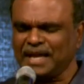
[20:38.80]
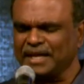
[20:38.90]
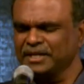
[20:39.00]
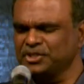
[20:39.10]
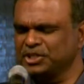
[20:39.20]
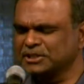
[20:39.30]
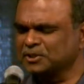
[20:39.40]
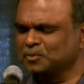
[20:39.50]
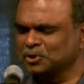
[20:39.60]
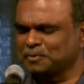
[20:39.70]
In
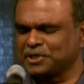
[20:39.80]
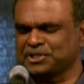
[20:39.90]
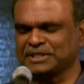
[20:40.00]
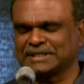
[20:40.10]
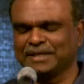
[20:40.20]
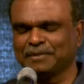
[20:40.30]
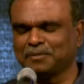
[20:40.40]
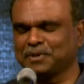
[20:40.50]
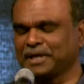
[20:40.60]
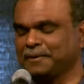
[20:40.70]
Jesus' most precious name I
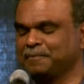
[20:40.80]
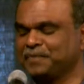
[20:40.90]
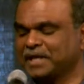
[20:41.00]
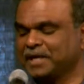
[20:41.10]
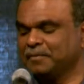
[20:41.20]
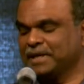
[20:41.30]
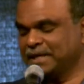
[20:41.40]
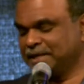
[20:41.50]
pray. Amen.